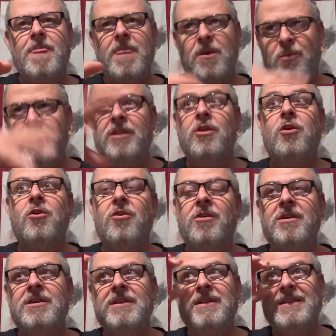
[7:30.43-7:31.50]
we
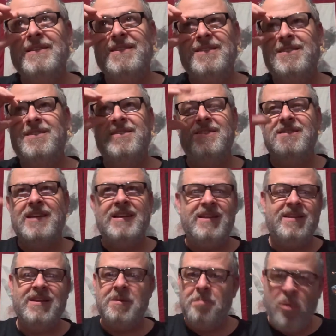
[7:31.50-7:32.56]
learn, this isn't
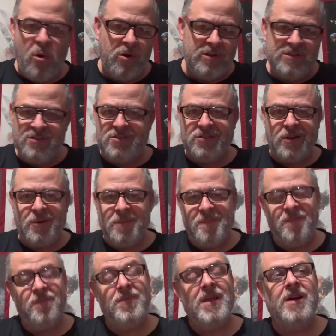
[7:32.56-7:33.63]
anything important, so
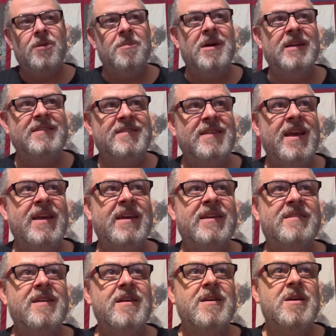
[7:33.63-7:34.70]
I don't mind saying
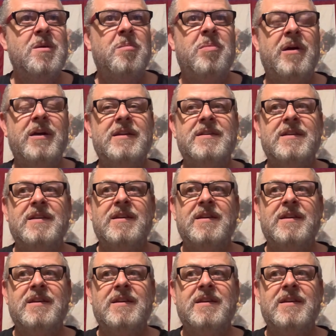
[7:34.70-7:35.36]
it, but